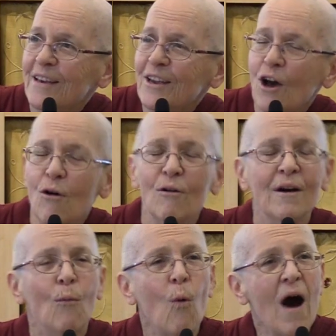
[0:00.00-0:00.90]
You know,
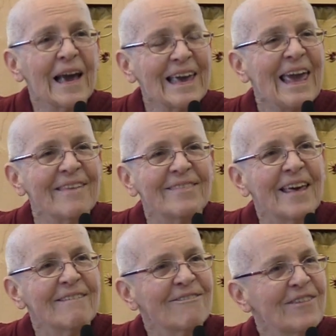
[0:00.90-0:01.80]
why can't
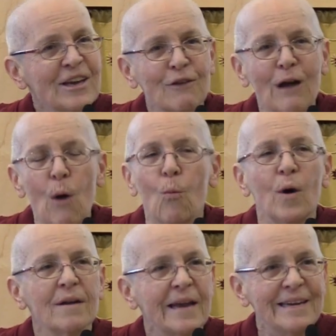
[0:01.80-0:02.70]
they figure out
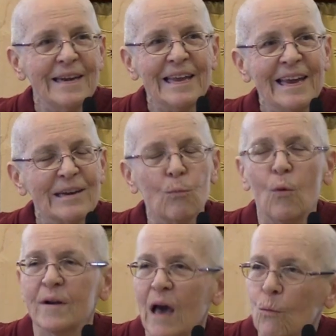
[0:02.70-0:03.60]
what I need and
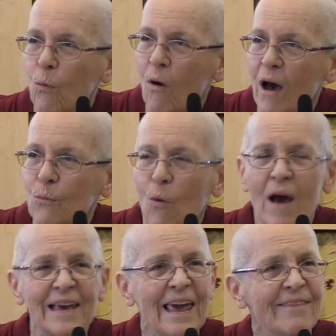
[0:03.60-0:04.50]
what I want?
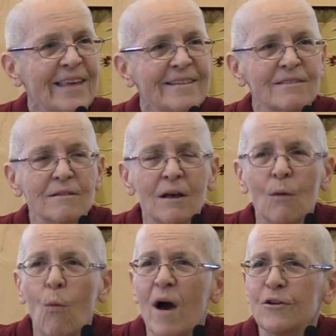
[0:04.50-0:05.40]
Why can't they,
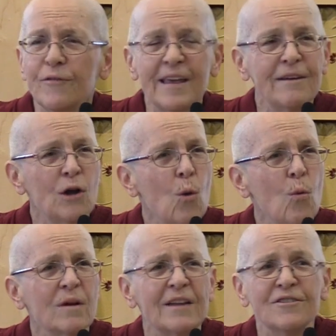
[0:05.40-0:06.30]
why don't they know
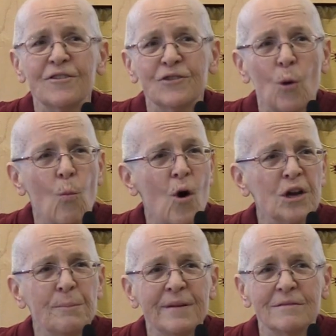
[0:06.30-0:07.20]
when I just don't want
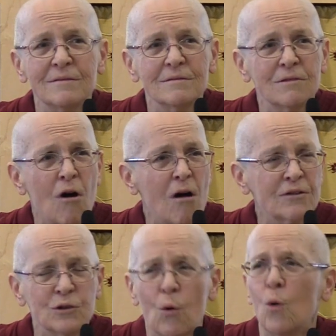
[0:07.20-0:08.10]
to be
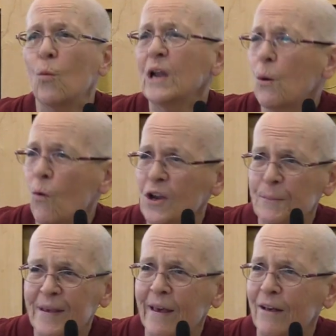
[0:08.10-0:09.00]
talk to or when I want to
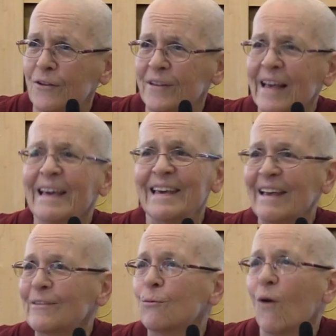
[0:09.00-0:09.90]
be held.
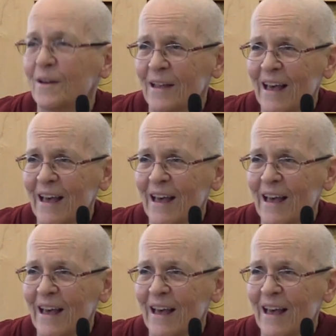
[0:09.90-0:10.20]
Guess what?